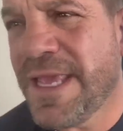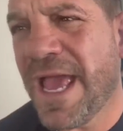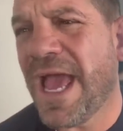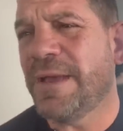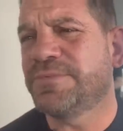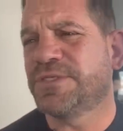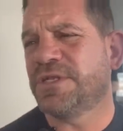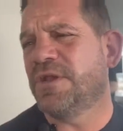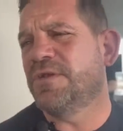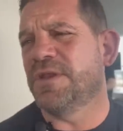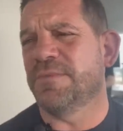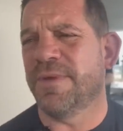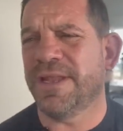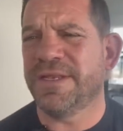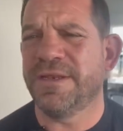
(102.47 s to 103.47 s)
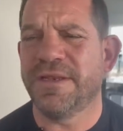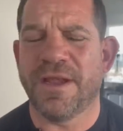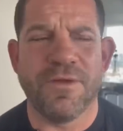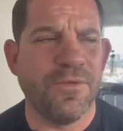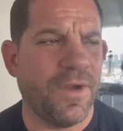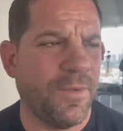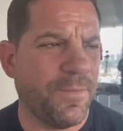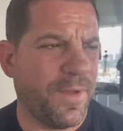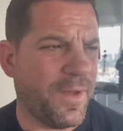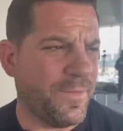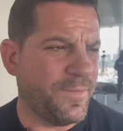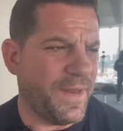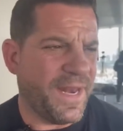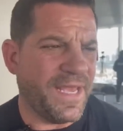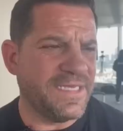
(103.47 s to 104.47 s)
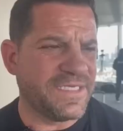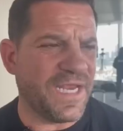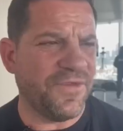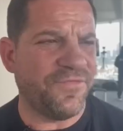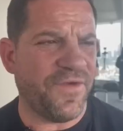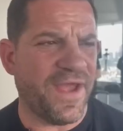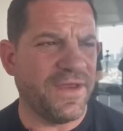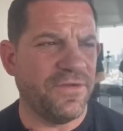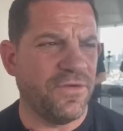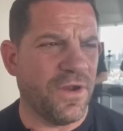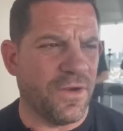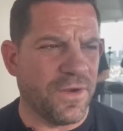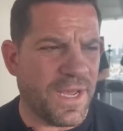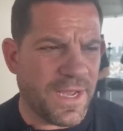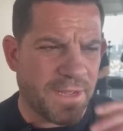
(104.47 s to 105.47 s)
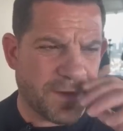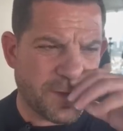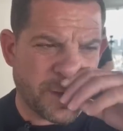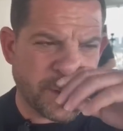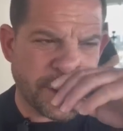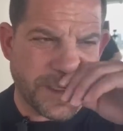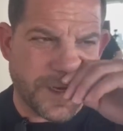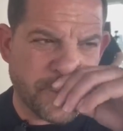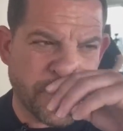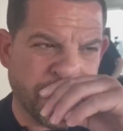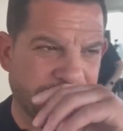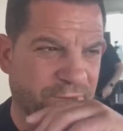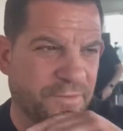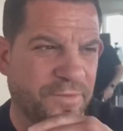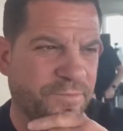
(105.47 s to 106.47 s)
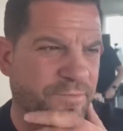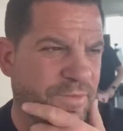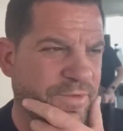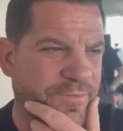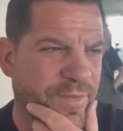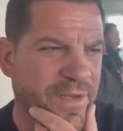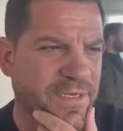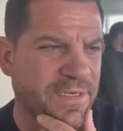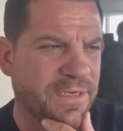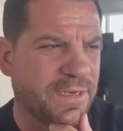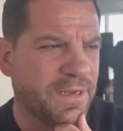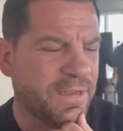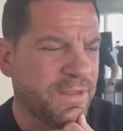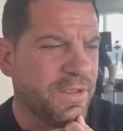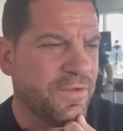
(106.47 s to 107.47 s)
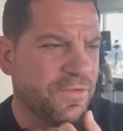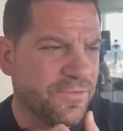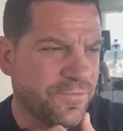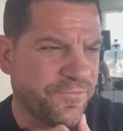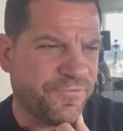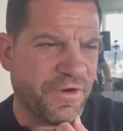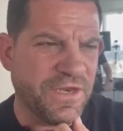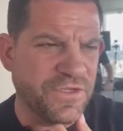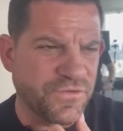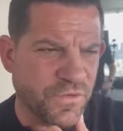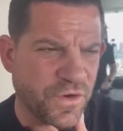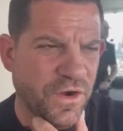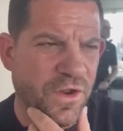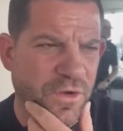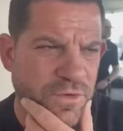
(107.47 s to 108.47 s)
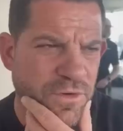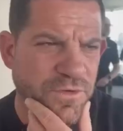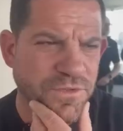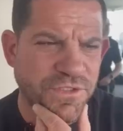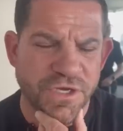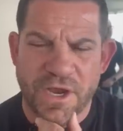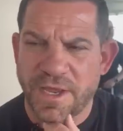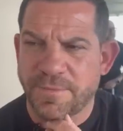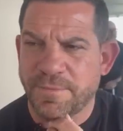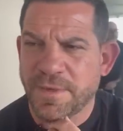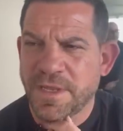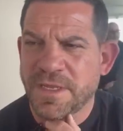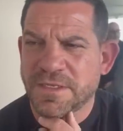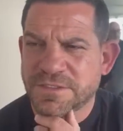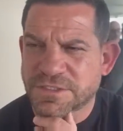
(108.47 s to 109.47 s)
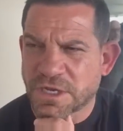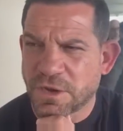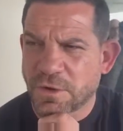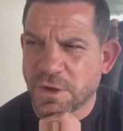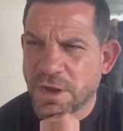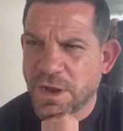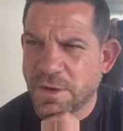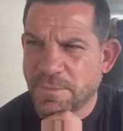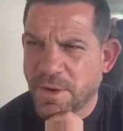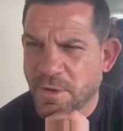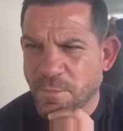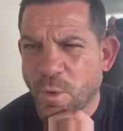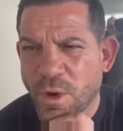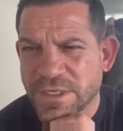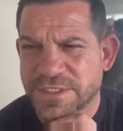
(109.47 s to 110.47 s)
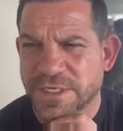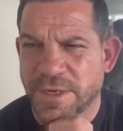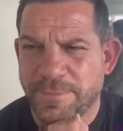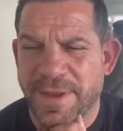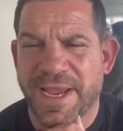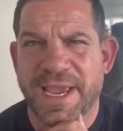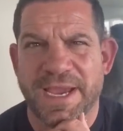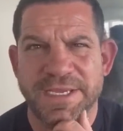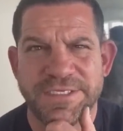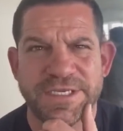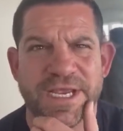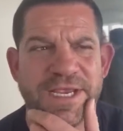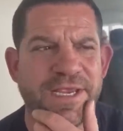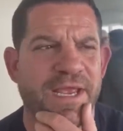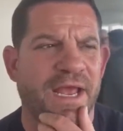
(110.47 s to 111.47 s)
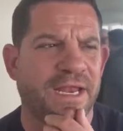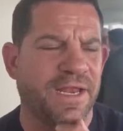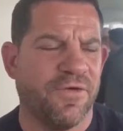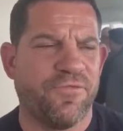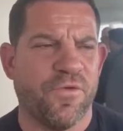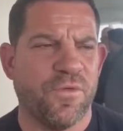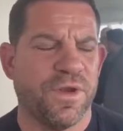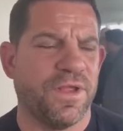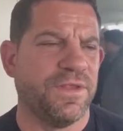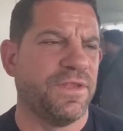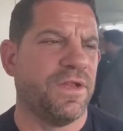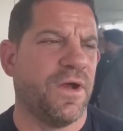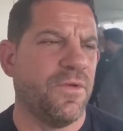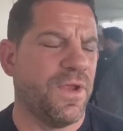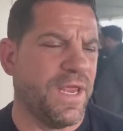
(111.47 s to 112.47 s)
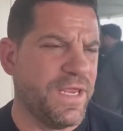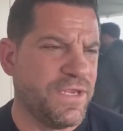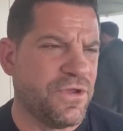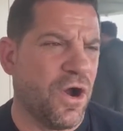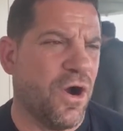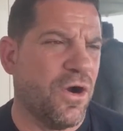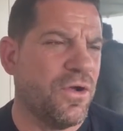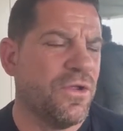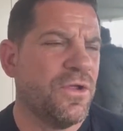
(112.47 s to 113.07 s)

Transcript: show. Yeah, absolutely, man. You know, I'm an AJ fan. You know that. And like, you know, we've been friends for a long, long time. So I'm always going to back AJ. And I thought that, you know, he got